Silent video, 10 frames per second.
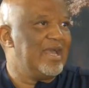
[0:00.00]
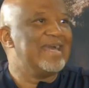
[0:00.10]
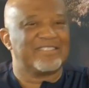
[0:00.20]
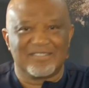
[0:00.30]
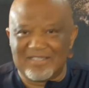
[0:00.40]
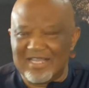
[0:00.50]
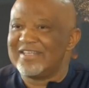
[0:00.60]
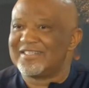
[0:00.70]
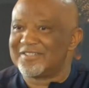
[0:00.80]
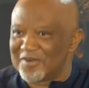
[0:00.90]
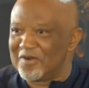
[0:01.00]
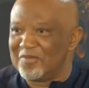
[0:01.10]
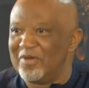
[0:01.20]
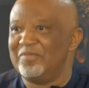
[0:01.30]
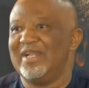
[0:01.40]
a, a
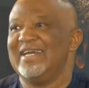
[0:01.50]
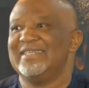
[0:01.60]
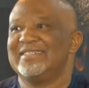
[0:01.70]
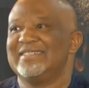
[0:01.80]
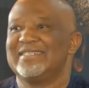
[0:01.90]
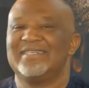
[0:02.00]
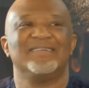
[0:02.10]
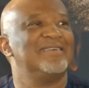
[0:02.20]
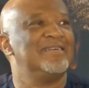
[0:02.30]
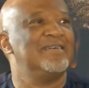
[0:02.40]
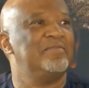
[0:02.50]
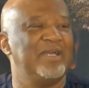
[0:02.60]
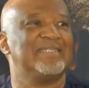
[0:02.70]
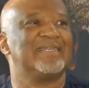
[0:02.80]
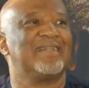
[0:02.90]
strong mobilizer,
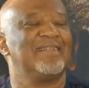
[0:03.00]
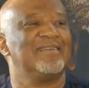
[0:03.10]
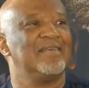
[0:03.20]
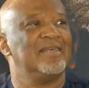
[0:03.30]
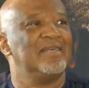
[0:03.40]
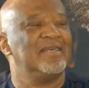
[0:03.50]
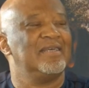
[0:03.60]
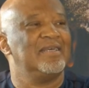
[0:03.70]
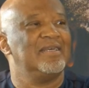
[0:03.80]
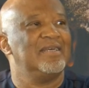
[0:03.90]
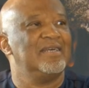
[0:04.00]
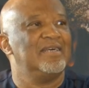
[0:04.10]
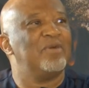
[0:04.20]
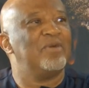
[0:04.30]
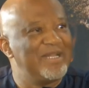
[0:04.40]
basically.
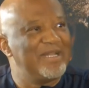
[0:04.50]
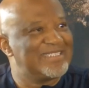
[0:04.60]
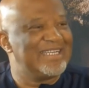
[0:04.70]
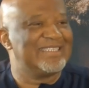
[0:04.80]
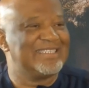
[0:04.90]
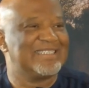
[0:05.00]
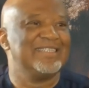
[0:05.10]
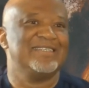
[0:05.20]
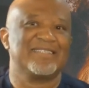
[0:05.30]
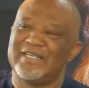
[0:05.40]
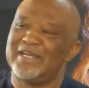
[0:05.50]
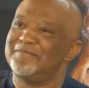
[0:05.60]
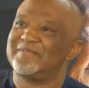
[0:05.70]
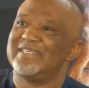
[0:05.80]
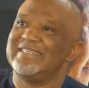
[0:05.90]
Mobilization
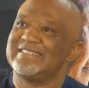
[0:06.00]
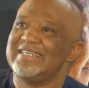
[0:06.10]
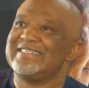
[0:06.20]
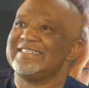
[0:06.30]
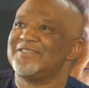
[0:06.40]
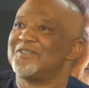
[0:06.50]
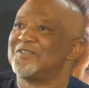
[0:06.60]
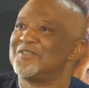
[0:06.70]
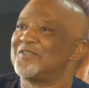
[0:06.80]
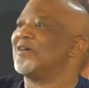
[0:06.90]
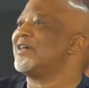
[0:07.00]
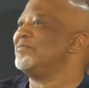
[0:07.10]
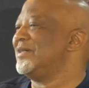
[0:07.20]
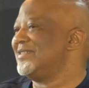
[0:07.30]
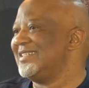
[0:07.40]
sometimes is easy to talk
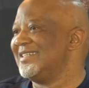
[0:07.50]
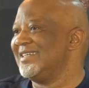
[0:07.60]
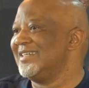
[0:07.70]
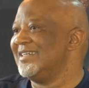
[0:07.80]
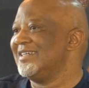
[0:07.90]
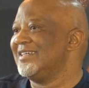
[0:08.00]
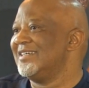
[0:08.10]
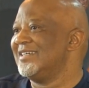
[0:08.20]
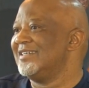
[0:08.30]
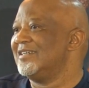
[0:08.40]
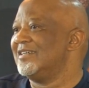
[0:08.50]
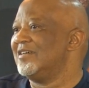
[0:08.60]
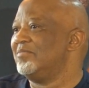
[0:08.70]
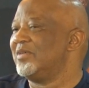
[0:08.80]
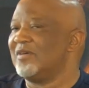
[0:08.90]
about,
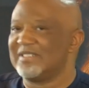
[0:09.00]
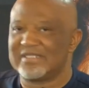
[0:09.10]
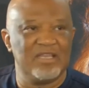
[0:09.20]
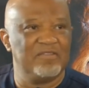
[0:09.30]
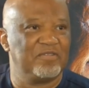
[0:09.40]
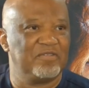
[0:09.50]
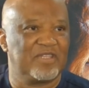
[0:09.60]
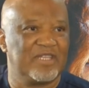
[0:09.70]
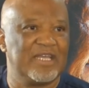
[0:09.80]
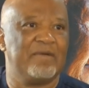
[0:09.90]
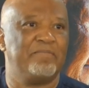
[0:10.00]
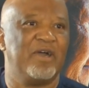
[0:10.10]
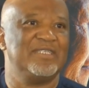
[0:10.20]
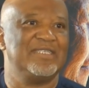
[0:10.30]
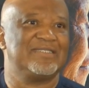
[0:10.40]
because if you think
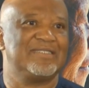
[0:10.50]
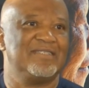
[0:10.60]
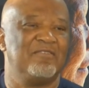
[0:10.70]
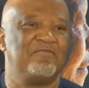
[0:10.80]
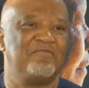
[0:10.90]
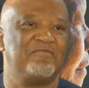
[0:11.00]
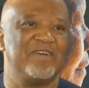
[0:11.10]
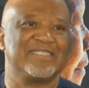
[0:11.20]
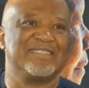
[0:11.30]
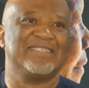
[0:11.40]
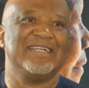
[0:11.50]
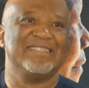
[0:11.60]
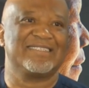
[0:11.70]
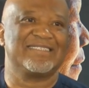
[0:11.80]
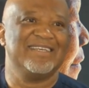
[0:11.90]
about it, the first
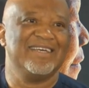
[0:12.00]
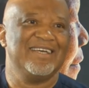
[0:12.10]
stance